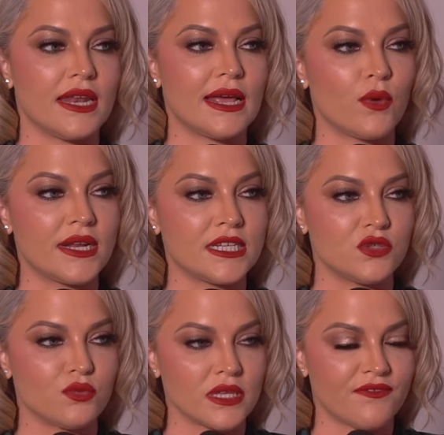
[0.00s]
And when did
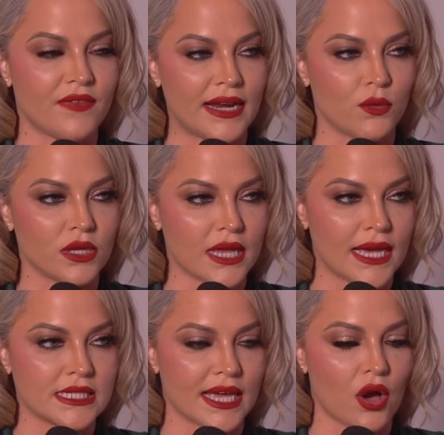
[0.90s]
you re- finally
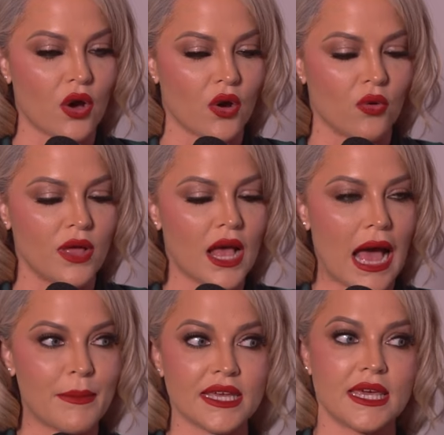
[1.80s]
realize like, oh,
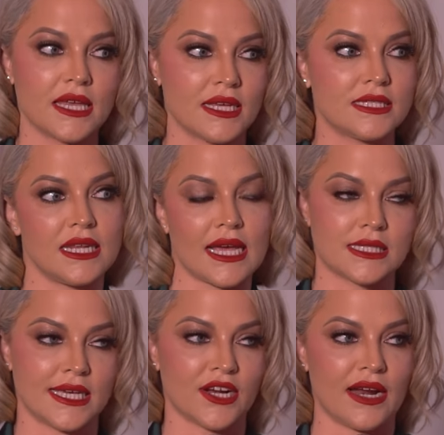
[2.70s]
I'm gonna kick it into
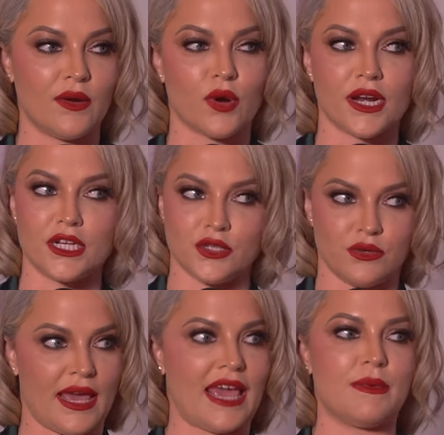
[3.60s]
next gear, and we're gonna
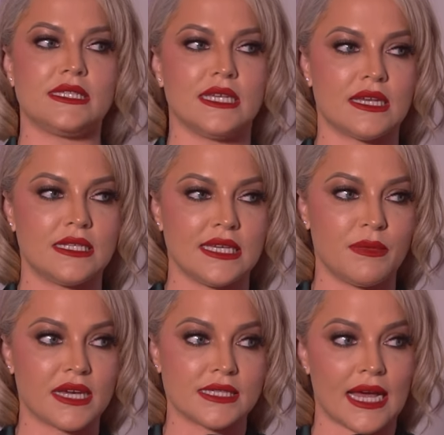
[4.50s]
do ABC D
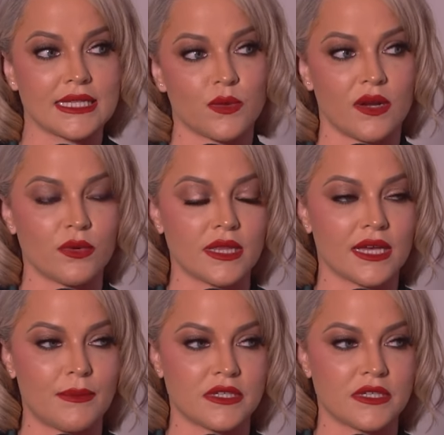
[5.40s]
because that's when it really comes